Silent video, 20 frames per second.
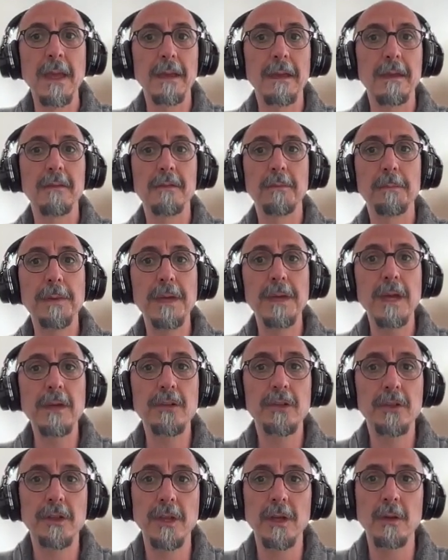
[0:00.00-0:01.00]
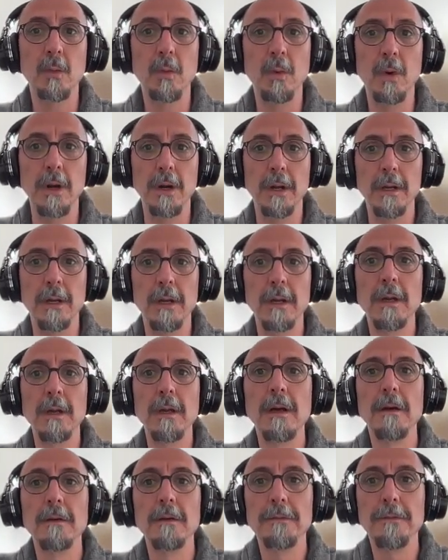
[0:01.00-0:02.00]
His PhD work
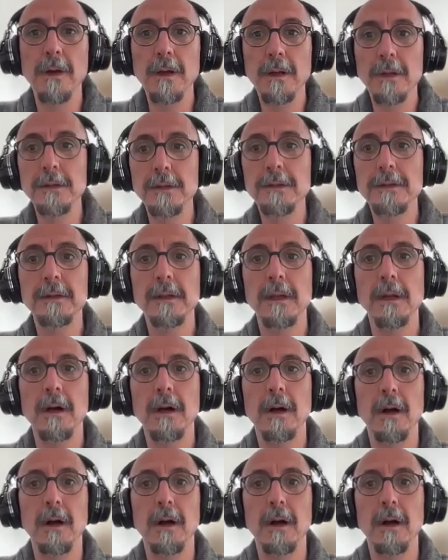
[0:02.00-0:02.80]
focused